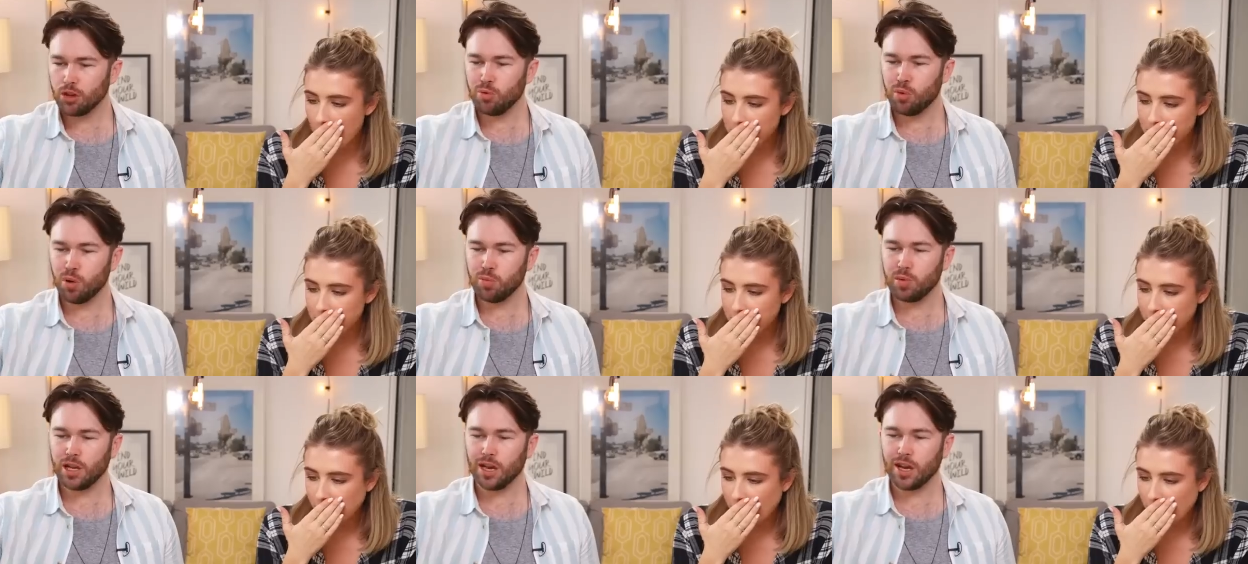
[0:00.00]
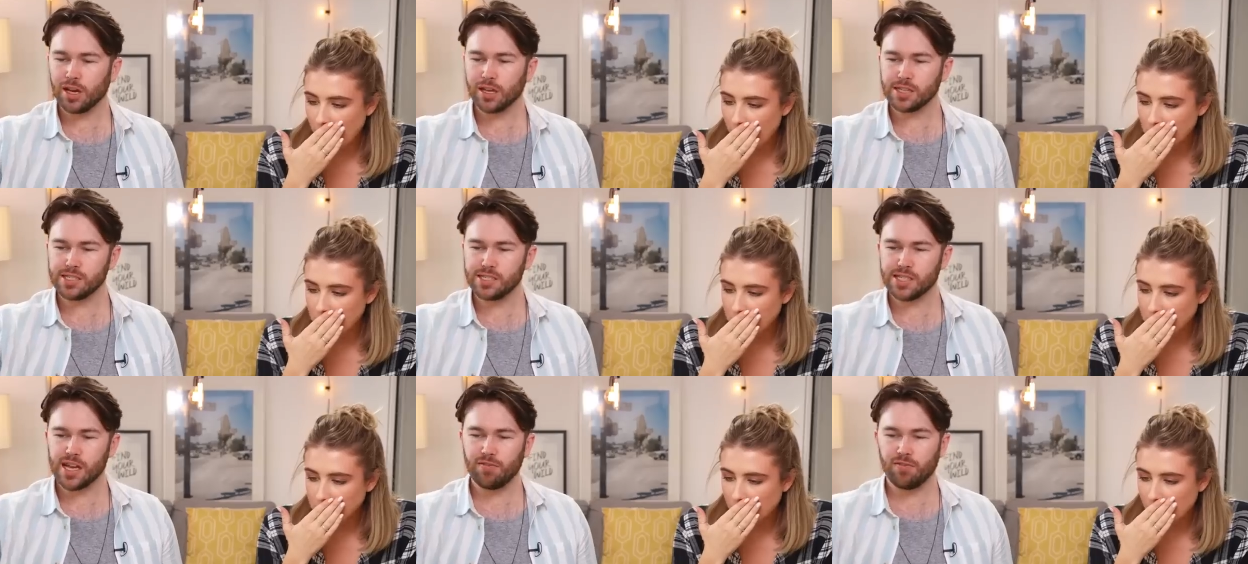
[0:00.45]
Speaker 1: Probably like
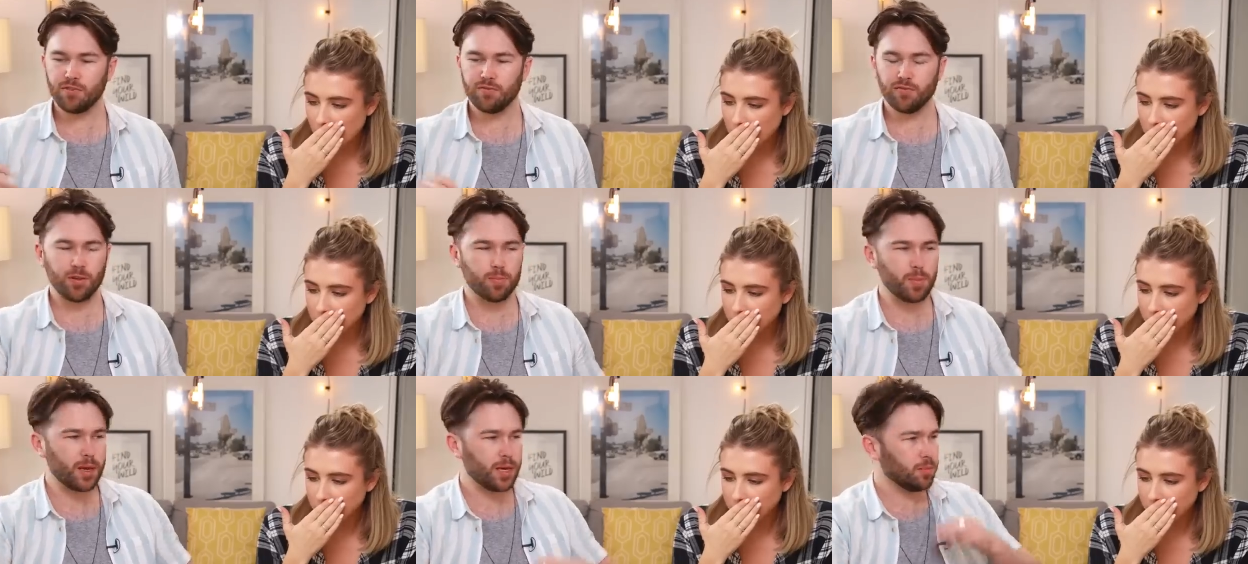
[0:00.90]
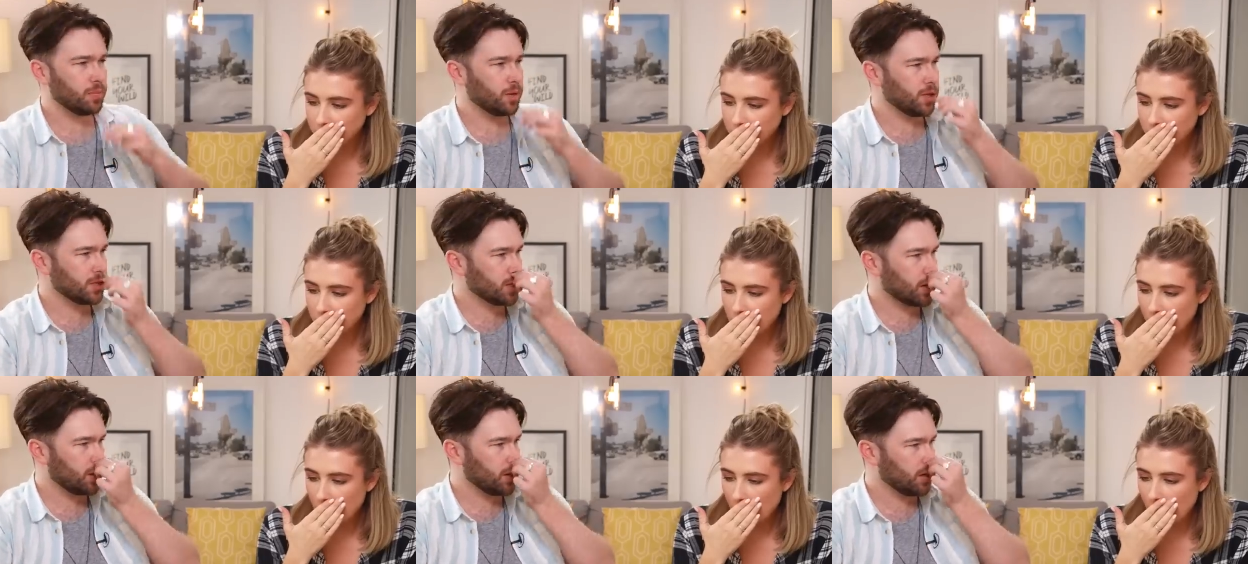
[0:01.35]
a seven for me.
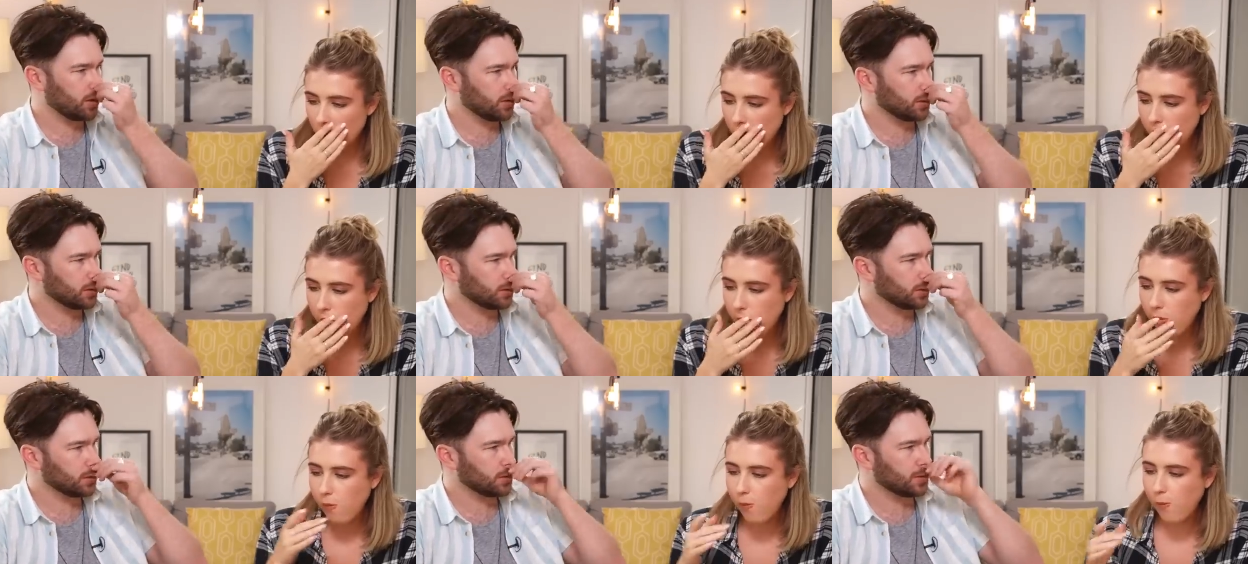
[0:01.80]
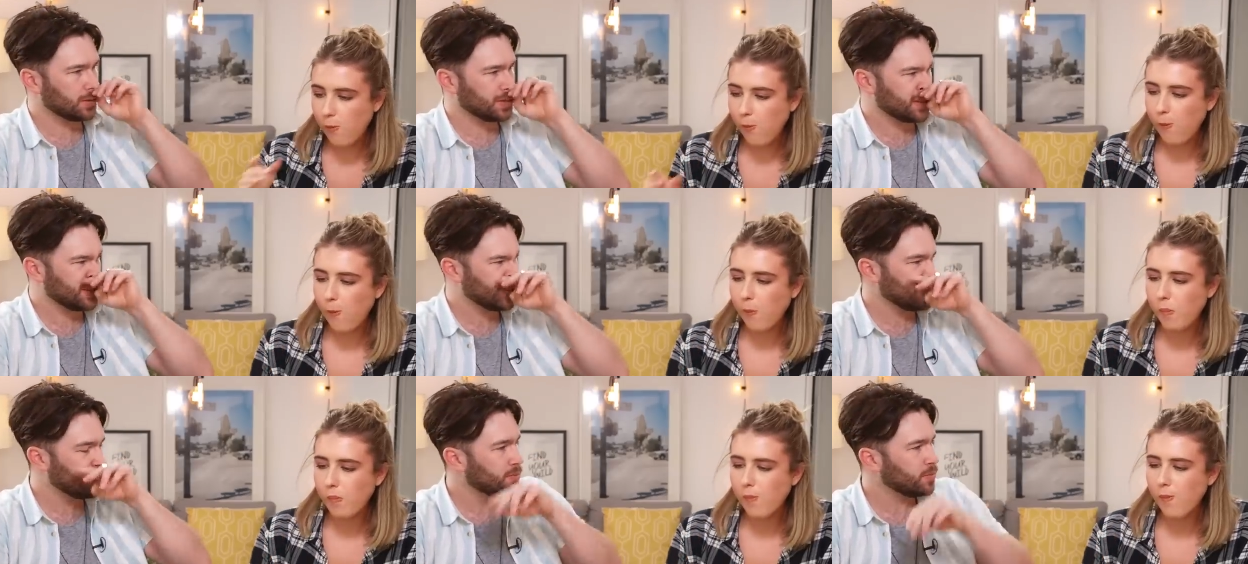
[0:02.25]
That's good.
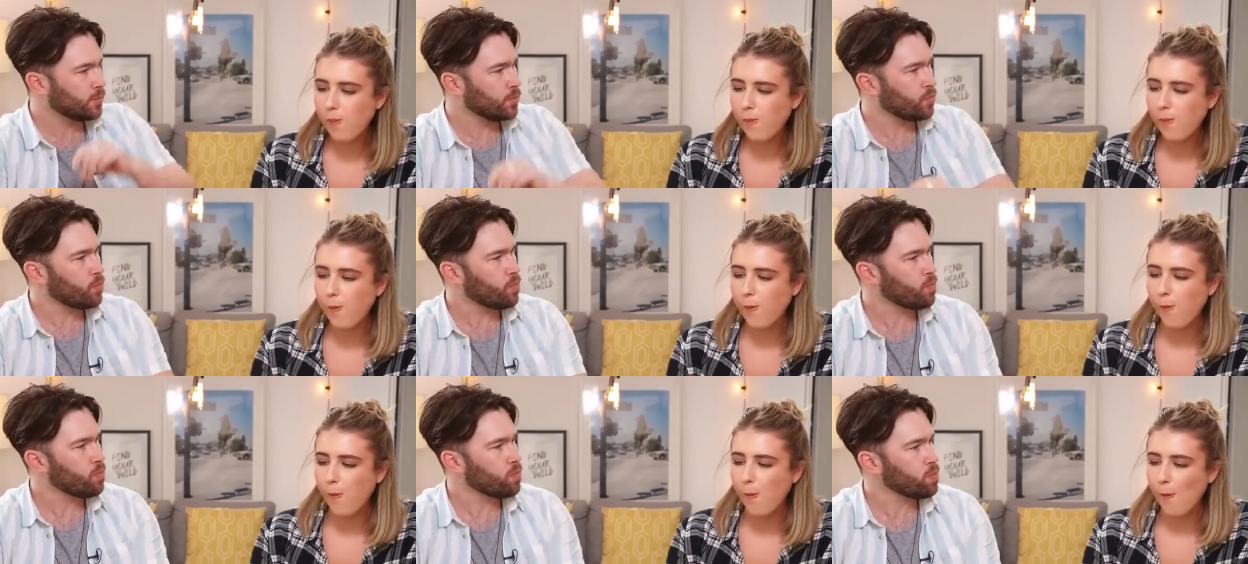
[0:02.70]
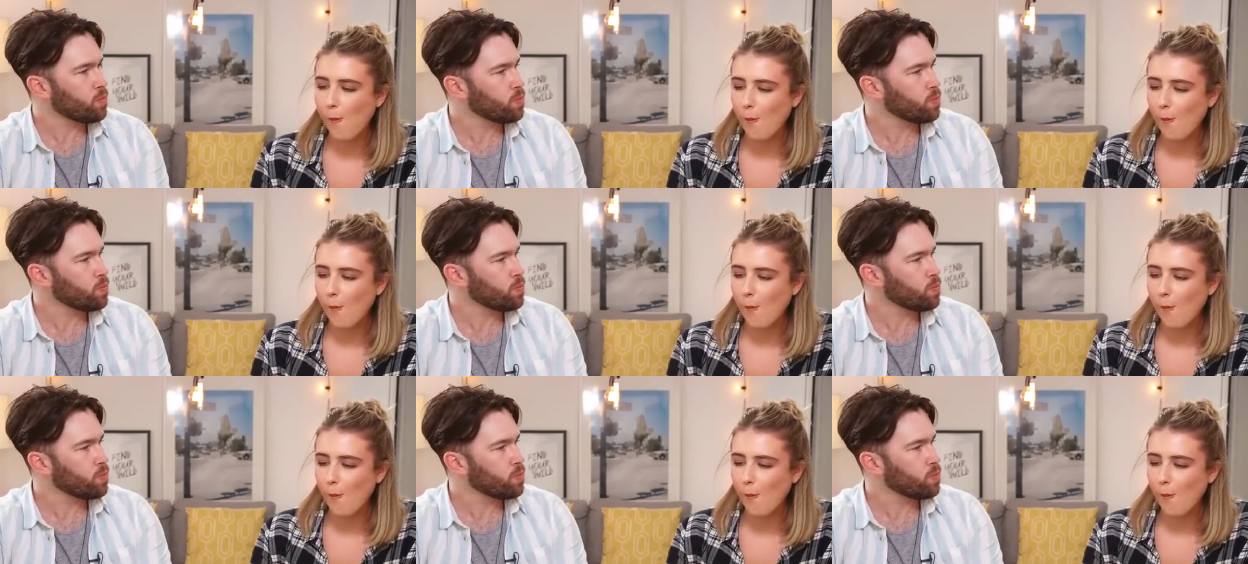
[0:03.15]
Hmm.